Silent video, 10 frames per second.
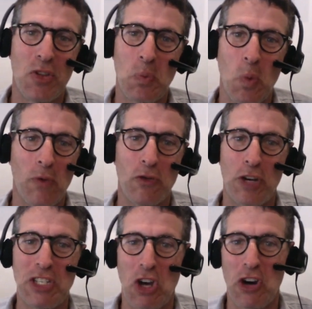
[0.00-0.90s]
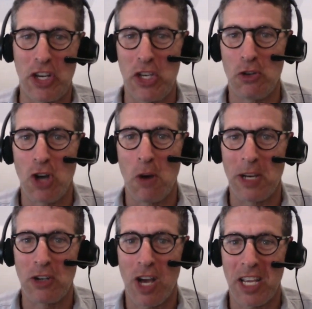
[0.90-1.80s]
the Wolverines are a huge home
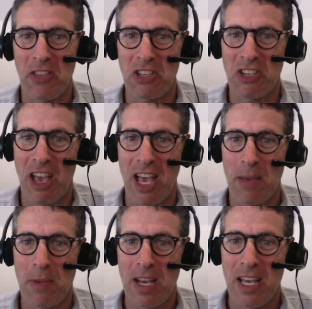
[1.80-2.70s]
underdog in this game,